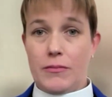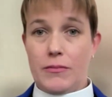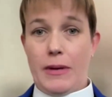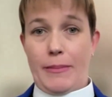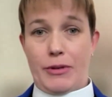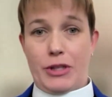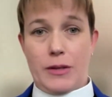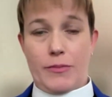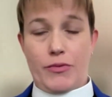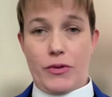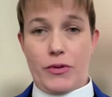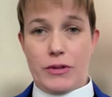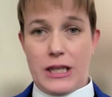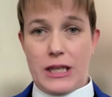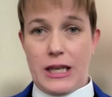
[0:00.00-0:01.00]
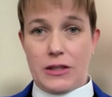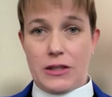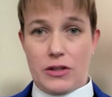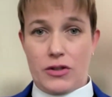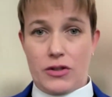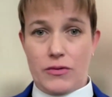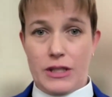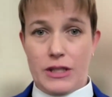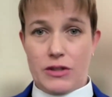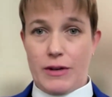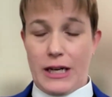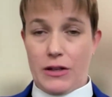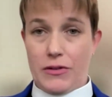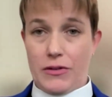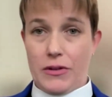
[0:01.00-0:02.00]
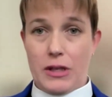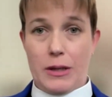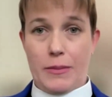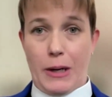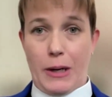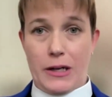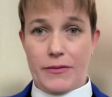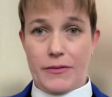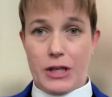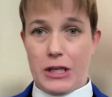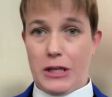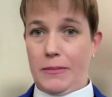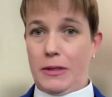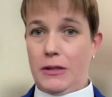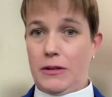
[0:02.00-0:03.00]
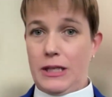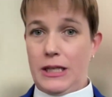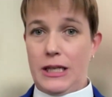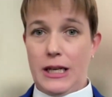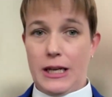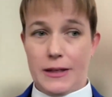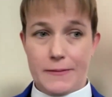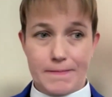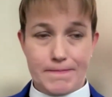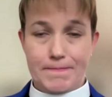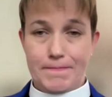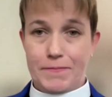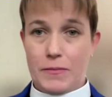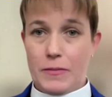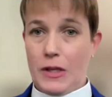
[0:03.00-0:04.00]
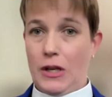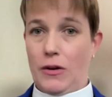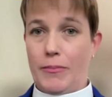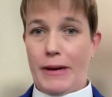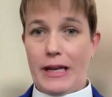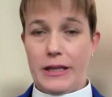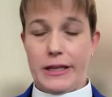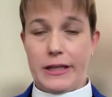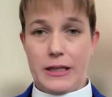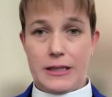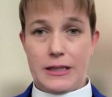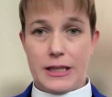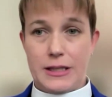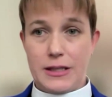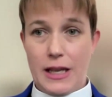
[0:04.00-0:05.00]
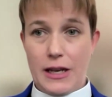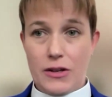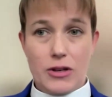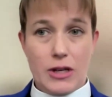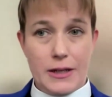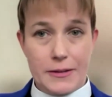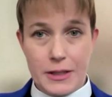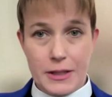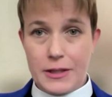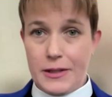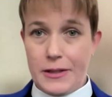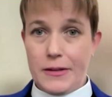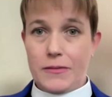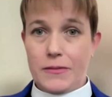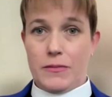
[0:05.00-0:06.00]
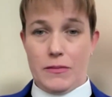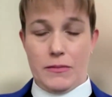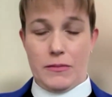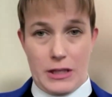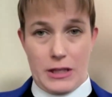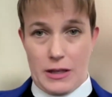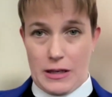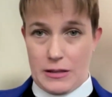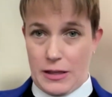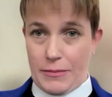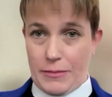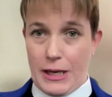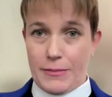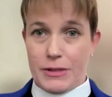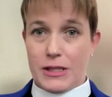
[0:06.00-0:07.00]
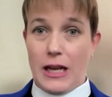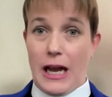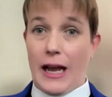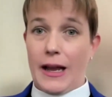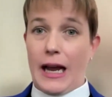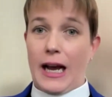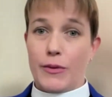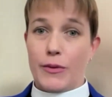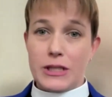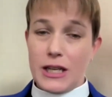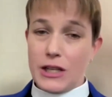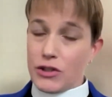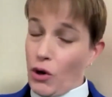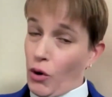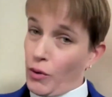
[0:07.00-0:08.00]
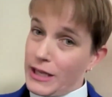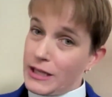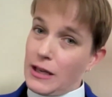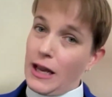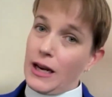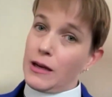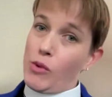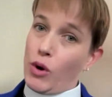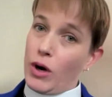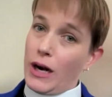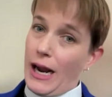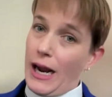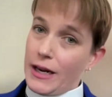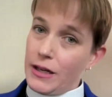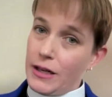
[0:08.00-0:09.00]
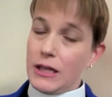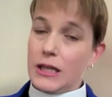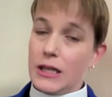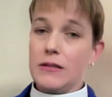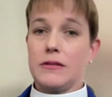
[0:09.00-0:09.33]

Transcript: membership rolls against who is regularly a part of the community and, mailing lists, etc. It does sometimes, I would say it's always getting more accurate.